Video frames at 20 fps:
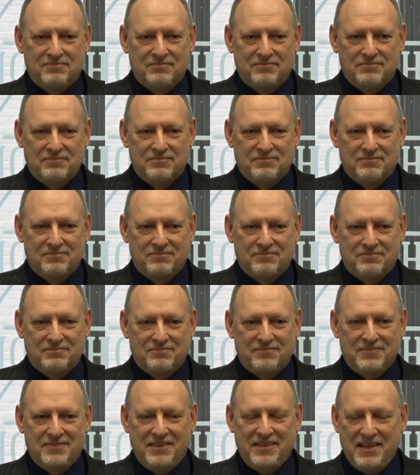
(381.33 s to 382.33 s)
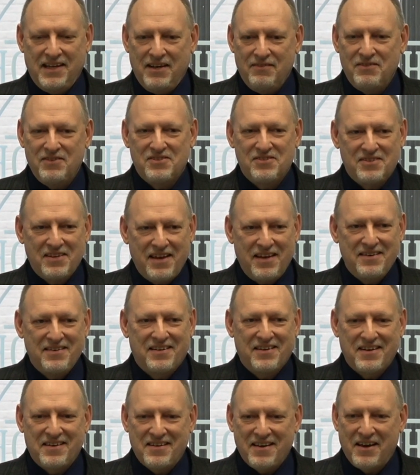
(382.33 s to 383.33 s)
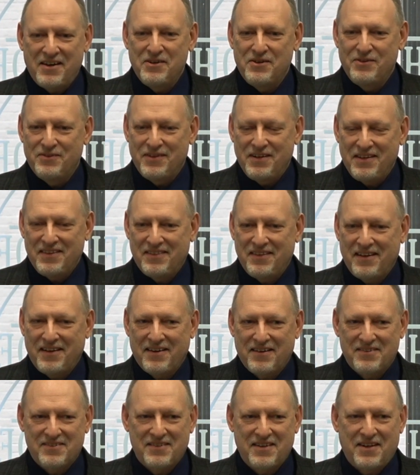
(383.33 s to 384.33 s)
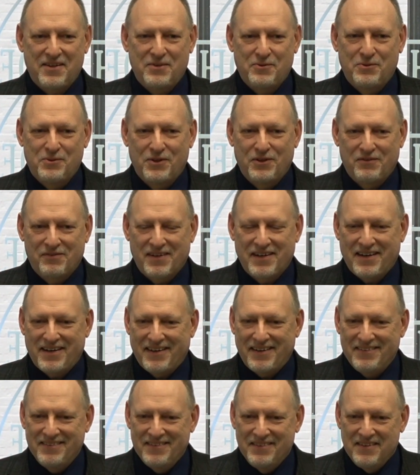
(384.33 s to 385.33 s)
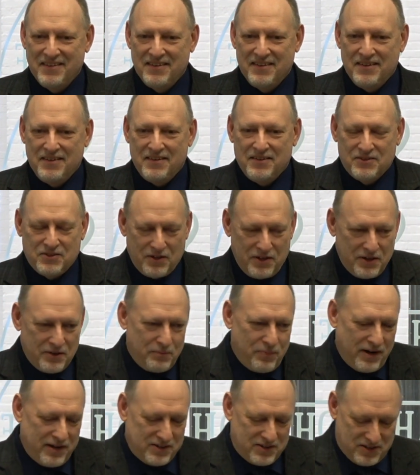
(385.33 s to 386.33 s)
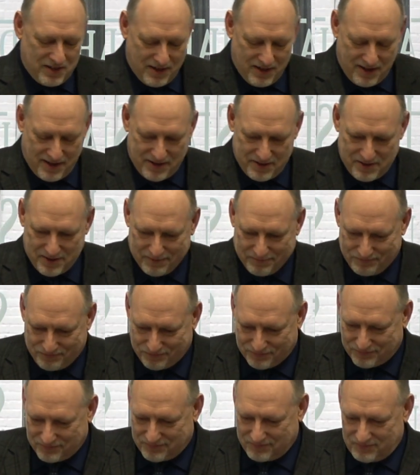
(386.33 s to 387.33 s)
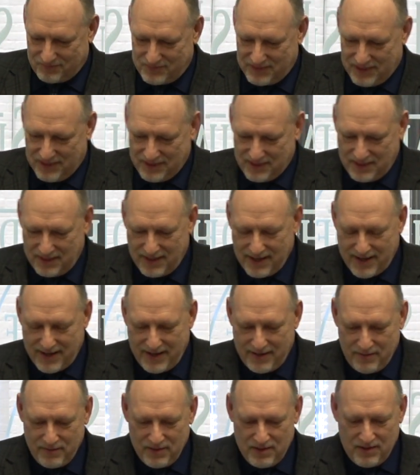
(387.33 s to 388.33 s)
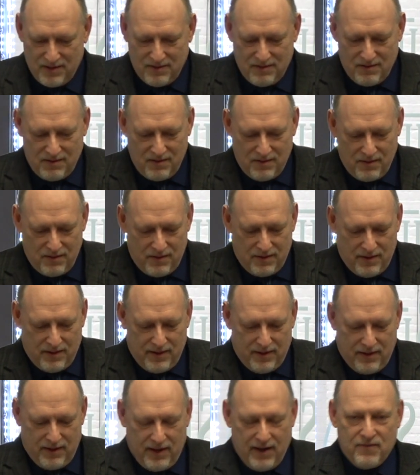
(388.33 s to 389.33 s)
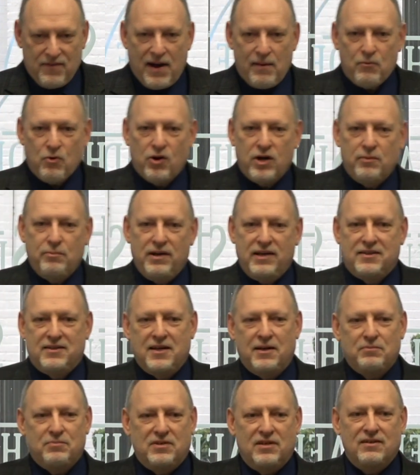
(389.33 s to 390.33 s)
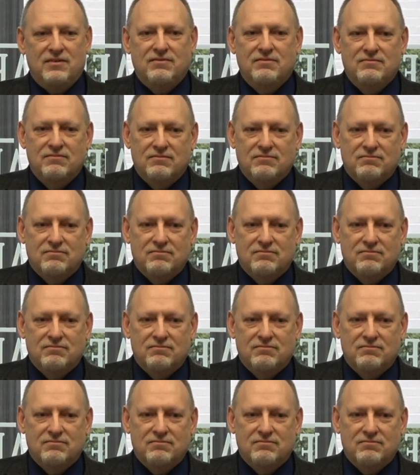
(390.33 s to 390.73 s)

will of God. Even Satan cannot do anything outside the will of God. So here it brings to us today if I'm going to be tempted